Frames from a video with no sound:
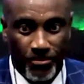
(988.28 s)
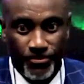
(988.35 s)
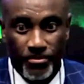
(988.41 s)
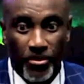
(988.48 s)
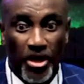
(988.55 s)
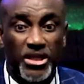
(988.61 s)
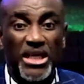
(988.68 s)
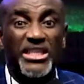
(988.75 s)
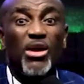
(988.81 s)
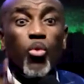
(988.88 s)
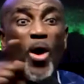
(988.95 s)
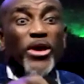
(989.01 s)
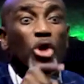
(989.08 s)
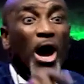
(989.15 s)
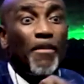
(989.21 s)
Is it the way
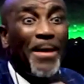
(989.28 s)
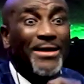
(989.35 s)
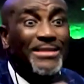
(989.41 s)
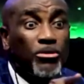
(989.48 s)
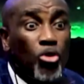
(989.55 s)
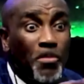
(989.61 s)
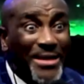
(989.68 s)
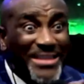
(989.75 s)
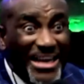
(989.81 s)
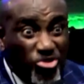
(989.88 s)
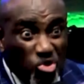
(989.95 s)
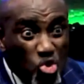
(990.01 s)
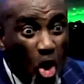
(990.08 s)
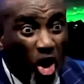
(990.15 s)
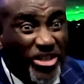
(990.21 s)
you are matter? You matter to
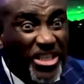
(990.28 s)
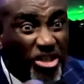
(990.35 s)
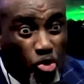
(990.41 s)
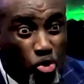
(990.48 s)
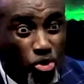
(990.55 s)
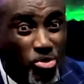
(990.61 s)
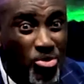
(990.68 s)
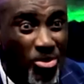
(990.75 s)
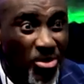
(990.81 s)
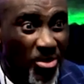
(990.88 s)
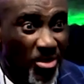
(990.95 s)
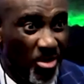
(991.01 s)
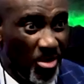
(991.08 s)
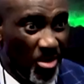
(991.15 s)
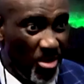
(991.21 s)
you or the truth?
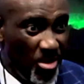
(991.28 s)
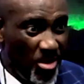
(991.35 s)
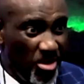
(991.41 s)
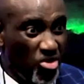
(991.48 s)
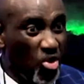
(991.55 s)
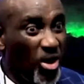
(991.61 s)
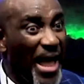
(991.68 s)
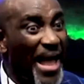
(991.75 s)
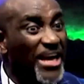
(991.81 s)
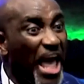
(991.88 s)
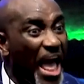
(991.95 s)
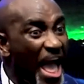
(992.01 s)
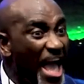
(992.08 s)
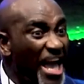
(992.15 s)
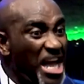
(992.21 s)
You like,
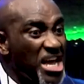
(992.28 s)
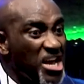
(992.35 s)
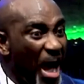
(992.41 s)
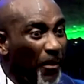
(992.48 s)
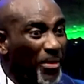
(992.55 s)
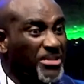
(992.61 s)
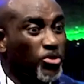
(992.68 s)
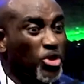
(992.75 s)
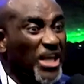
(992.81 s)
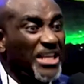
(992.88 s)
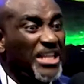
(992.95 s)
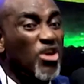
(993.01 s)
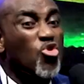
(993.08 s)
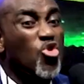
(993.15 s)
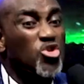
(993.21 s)
eh, I want him to say it in a
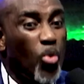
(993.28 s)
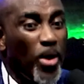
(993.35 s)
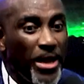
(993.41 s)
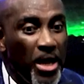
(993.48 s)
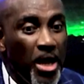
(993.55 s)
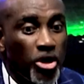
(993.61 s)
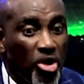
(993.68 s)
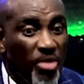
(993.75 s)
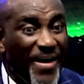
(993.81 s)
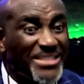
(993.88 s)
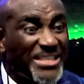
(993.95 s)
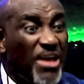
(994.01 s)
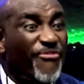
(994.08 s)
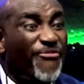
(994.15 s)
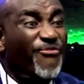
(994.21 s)
good way. So if I say
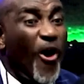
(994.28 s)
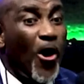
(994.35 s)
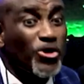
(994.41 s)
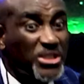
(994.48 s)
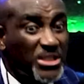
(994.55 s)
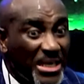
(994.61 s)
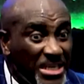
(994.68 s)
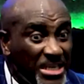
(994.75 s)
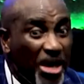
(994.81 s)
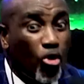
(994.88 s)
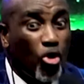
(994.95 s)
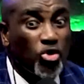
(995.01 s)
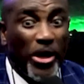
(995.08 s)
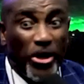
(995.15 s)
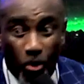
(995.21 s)
false thing in a good
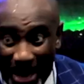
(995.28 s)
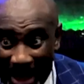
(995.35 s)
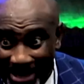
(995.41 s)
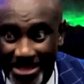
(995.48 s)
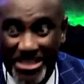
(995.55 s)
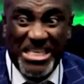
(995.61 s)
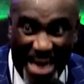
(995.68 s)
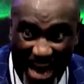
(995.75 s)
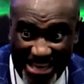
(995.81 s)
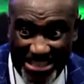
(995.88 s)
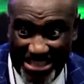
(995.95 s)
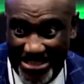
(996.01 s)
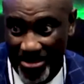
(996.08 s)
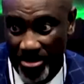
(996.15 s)
way, you like it? Yes.